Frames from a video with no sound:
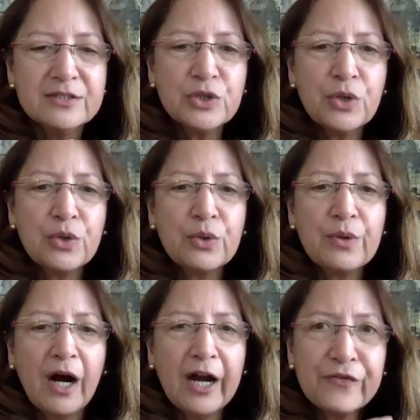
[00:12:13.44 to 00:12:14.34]

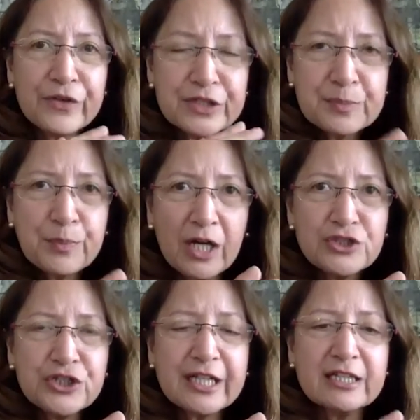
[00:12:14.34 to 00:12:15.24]
So our first
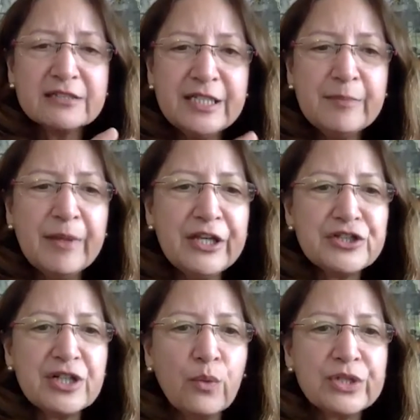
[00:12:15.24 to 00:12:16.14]
project at
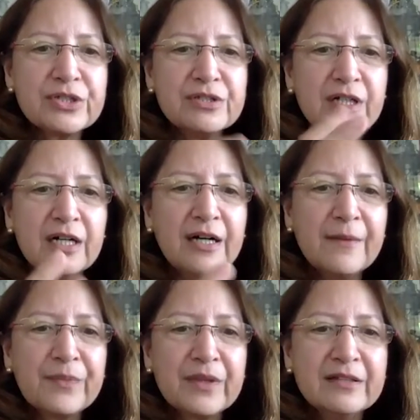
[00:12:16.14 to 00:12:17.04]
TeamAsia was the
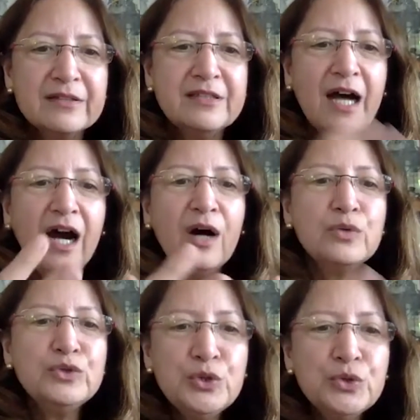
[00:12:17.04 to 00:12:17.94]

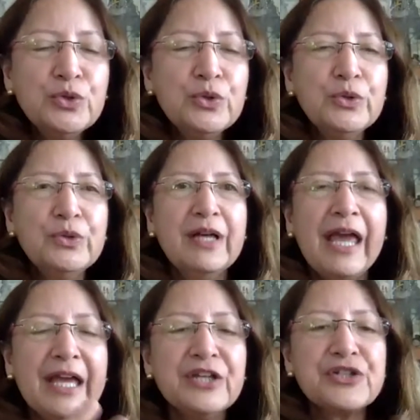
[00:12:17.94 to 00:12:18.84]
now new
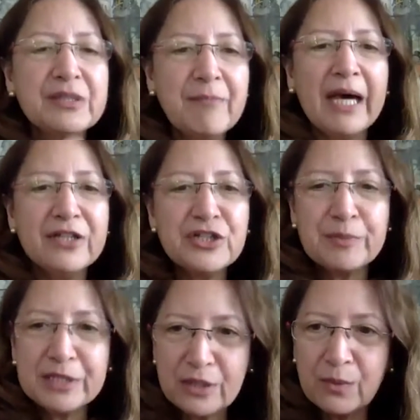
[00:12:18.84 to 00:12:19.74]
Asian
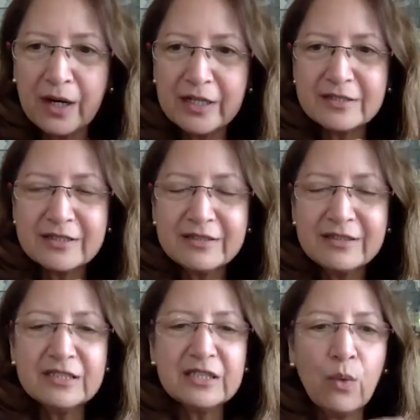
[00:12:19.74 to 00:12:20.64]
Management Awards.
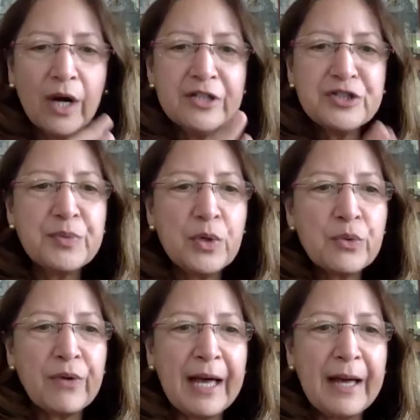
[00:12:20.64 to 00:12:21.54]
This awards
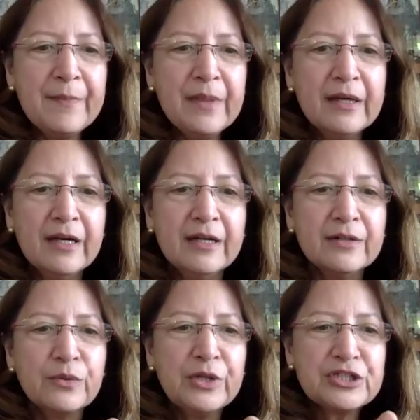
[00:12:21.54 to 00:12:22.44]
program,
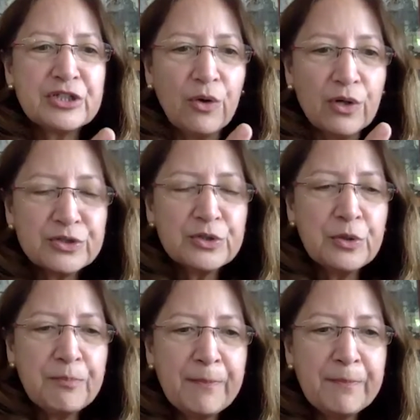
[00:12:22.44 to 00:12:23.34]
which
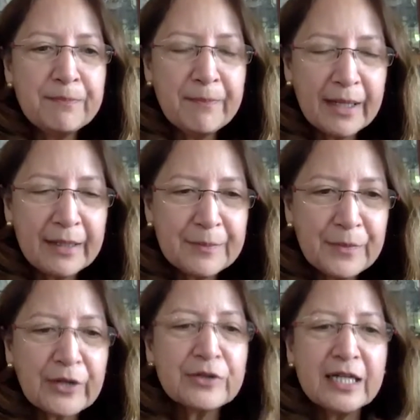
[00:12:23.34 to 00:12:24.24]
also
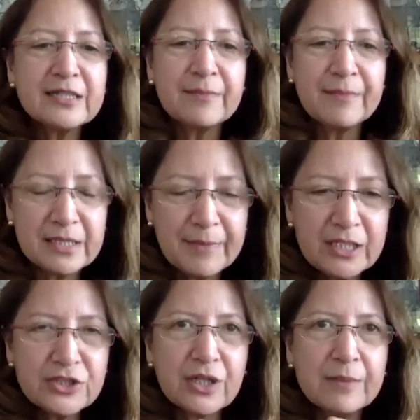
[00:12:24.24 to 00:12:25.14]
recognized the best
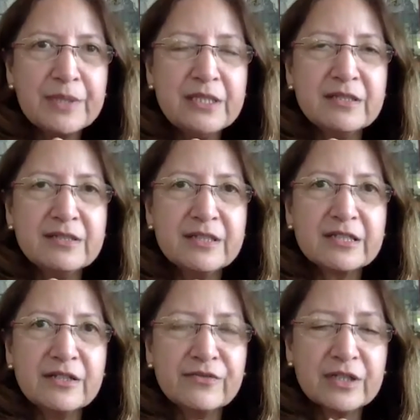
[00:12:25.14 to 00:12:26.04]
managed companies in
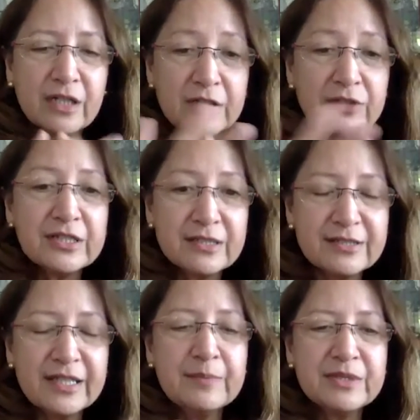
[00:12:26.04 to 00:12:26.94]
6 different countries,
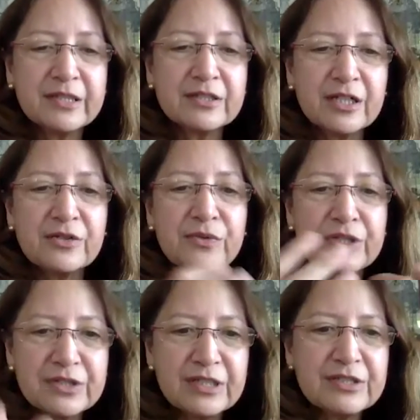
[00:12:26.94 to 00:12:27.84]
the same 6
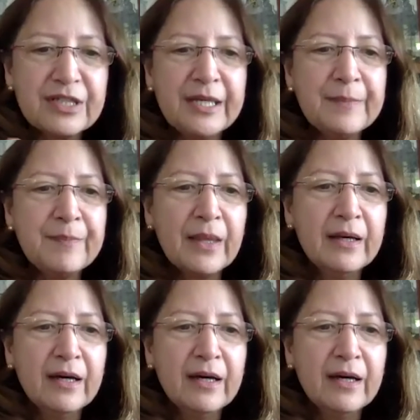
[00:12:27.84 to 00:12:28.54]
countries, the same